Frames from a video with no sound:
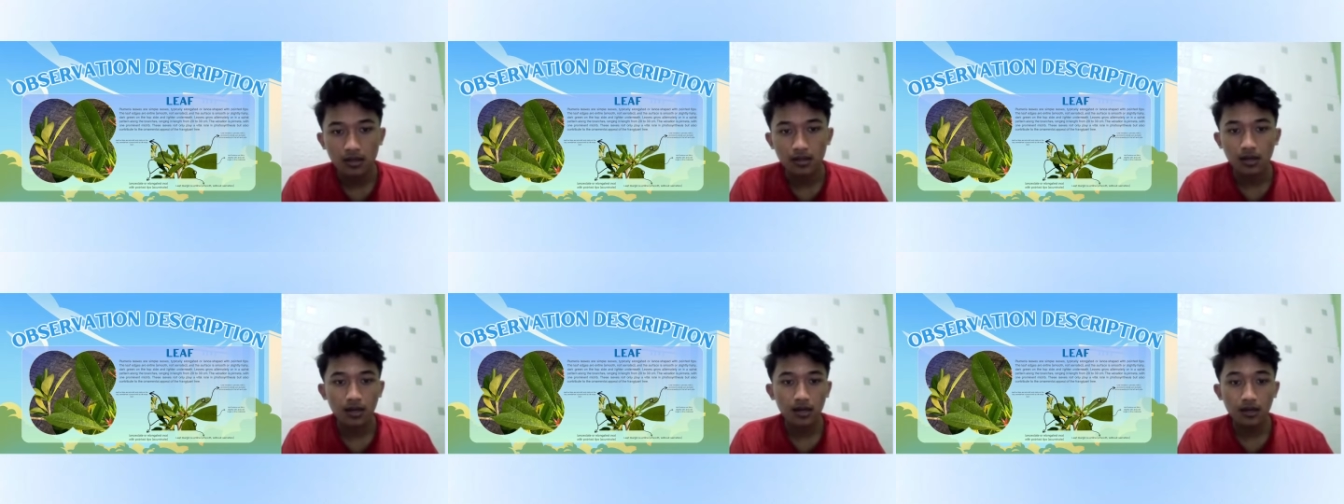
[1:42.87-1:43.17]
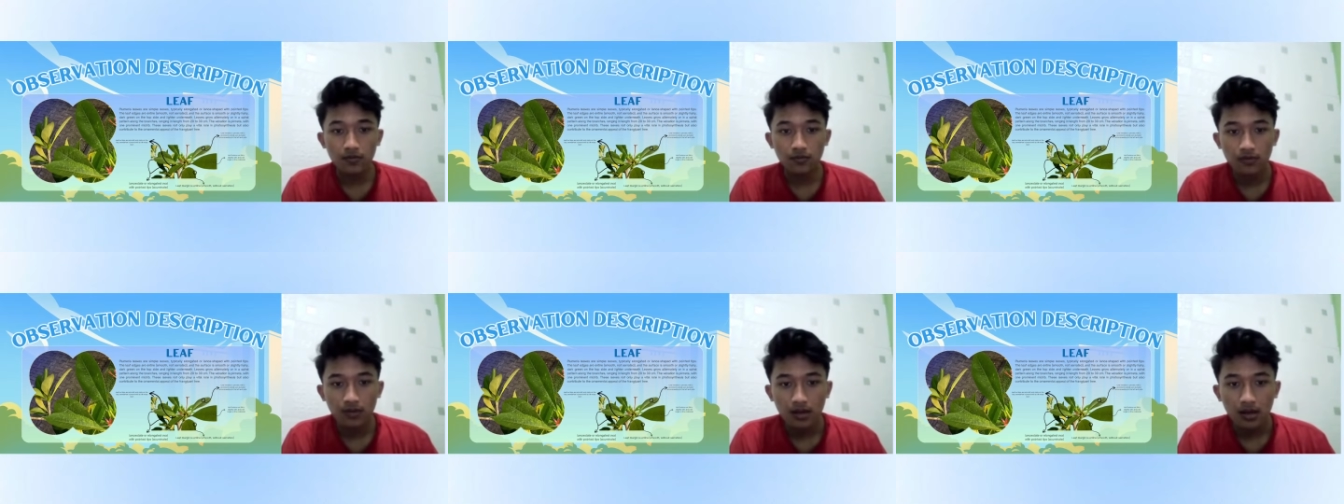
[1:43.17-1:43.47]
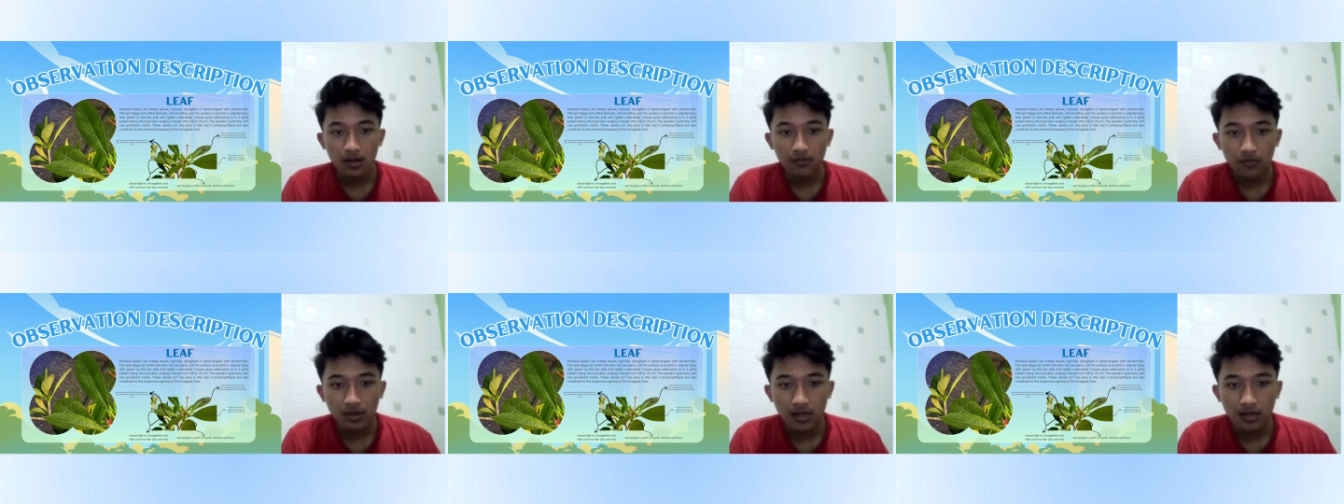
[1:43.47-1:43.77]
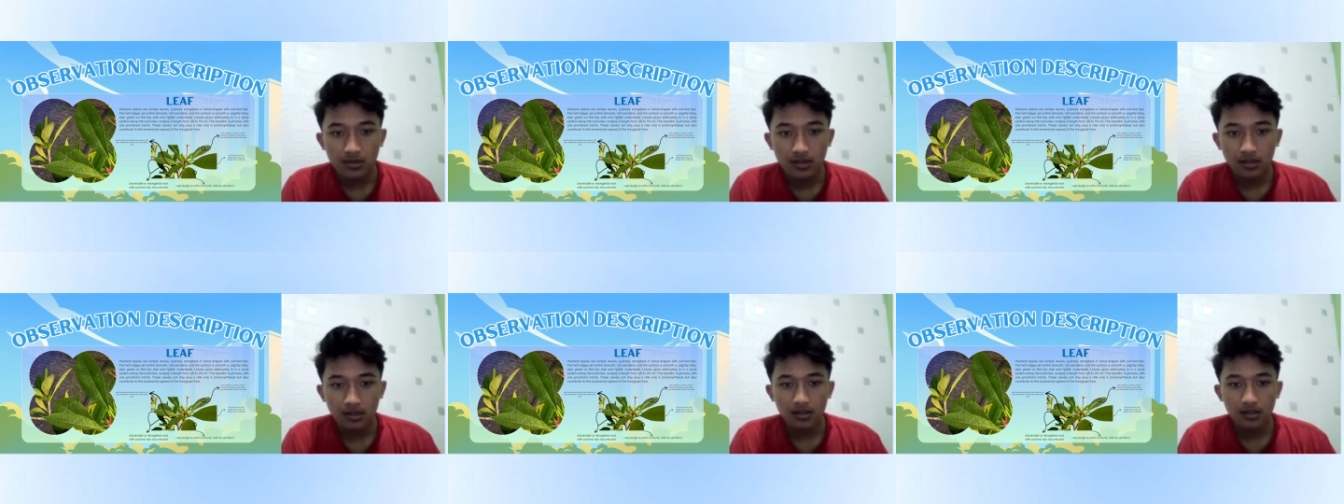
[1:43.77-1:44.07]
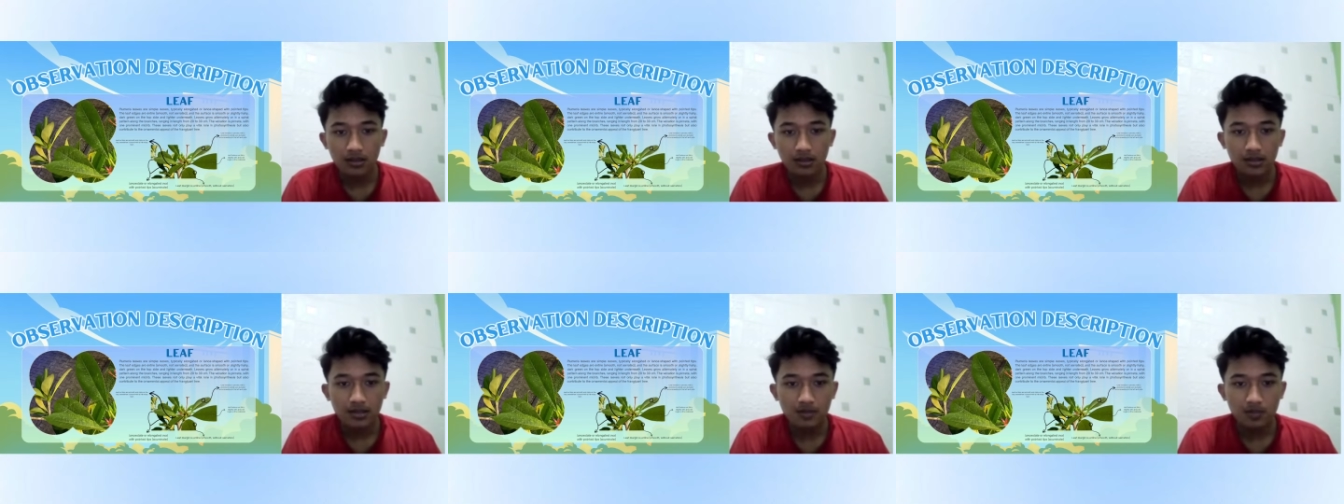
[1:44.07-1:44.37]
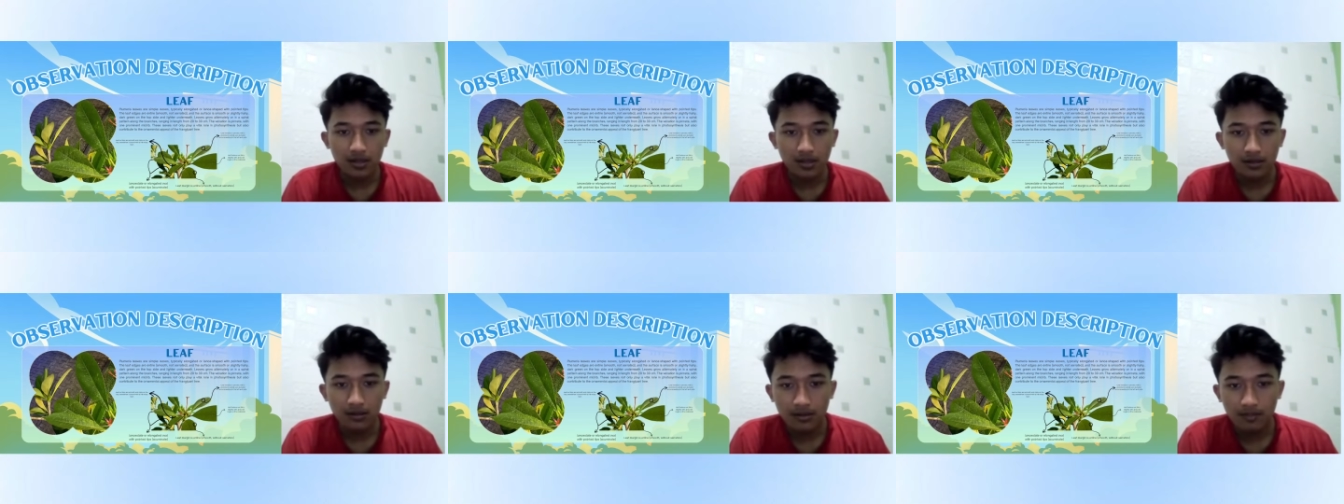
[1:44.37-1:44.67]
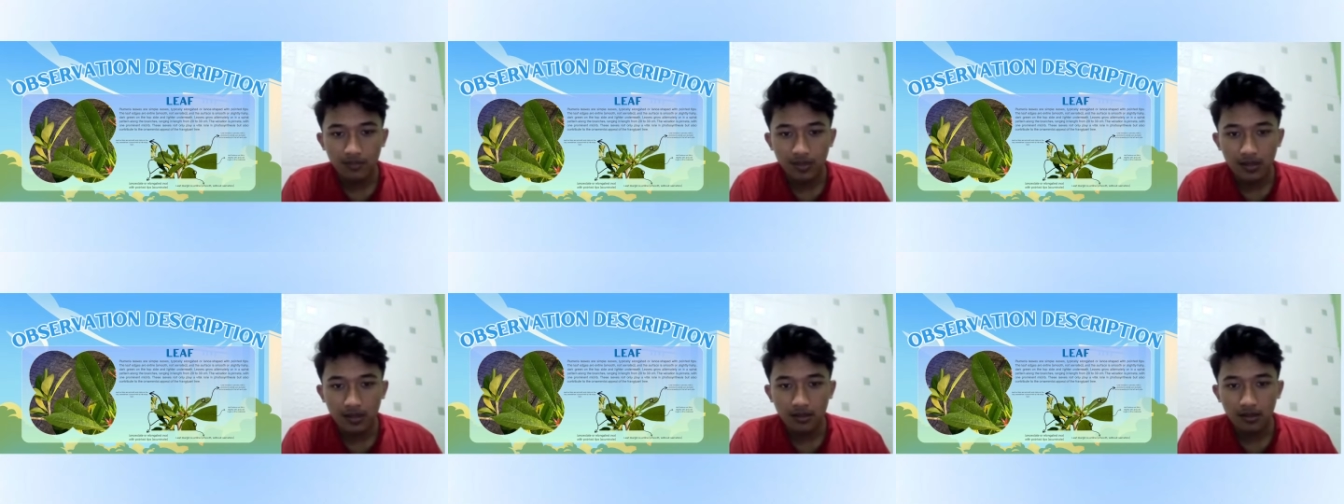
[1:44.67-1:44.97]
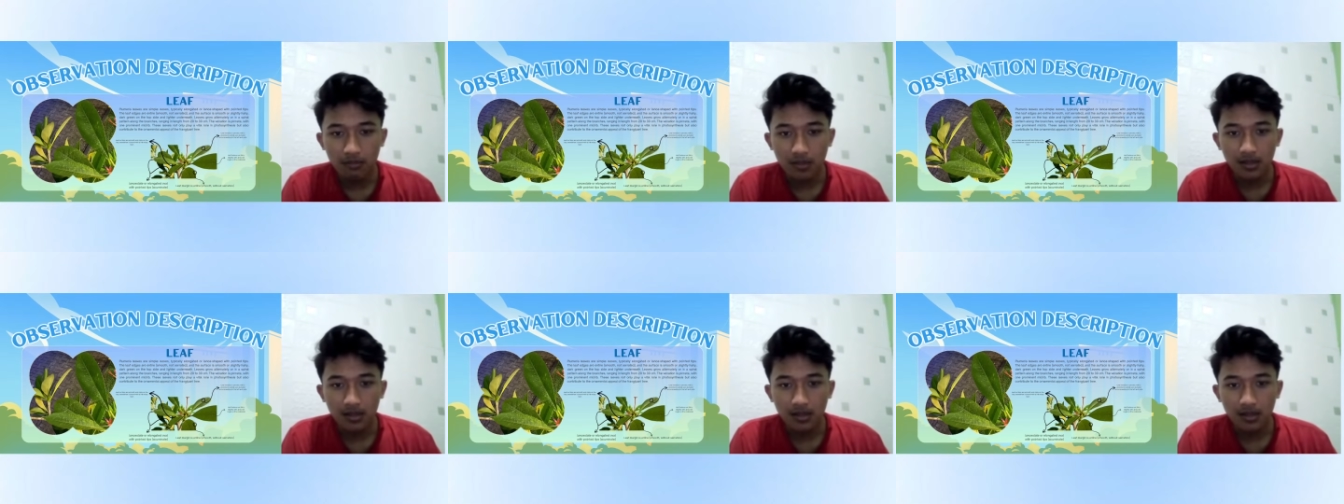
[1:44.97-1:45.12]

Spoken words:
The leaf venation is pinnate,